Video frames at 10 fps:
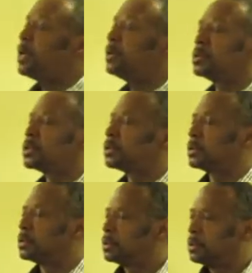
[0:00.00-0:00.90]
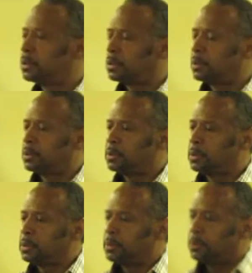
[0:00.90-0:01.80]
built. Yes. Yes.
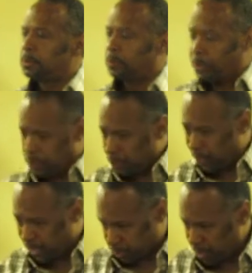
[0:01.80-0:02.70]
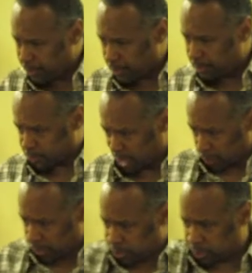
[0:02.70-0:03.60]
When you research him, see I
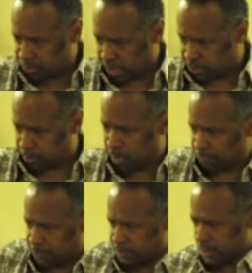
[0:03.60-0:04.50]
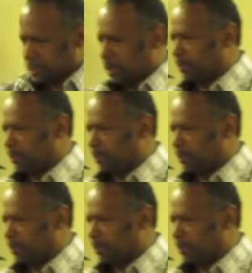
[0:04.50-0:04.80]
researched Jezebel first, I said,